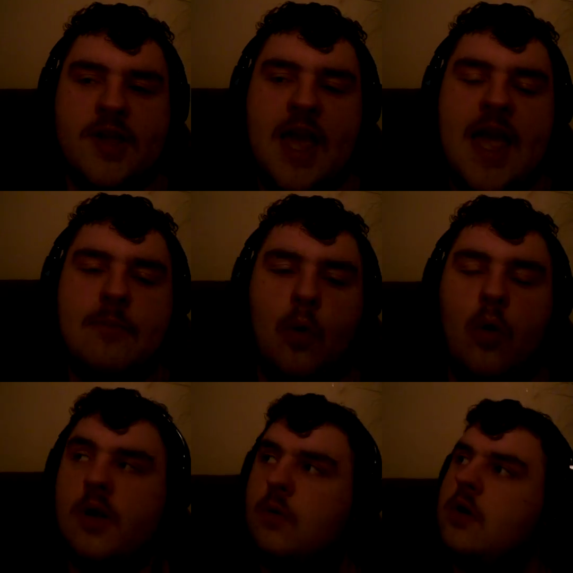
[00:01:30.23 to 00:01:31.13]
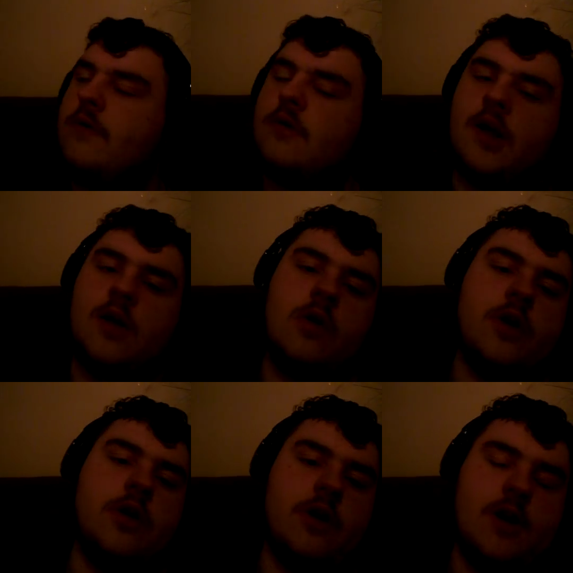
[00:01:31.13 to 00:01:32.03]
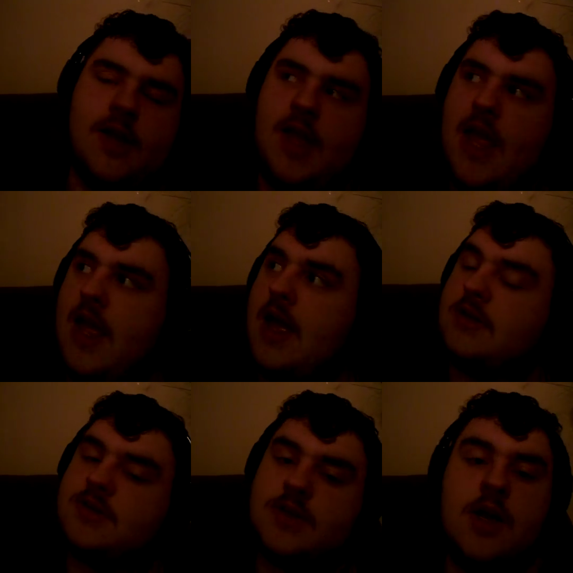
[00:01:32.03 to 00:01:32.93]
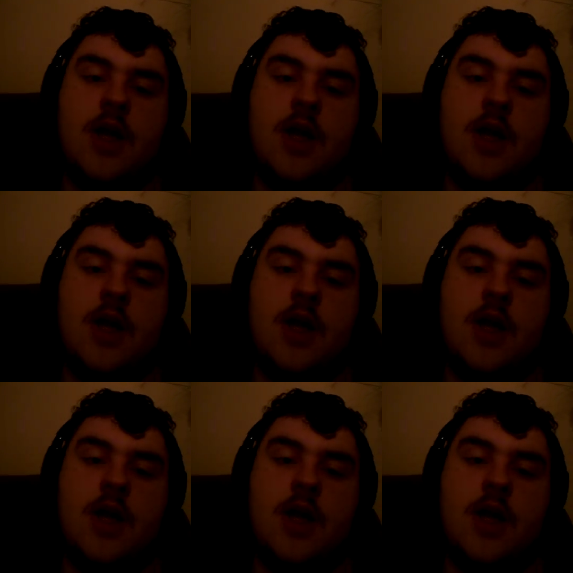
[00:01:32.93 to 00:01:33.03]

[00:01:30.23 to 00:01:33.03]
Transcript: gay boy, whatever I call you, right? Gay ass.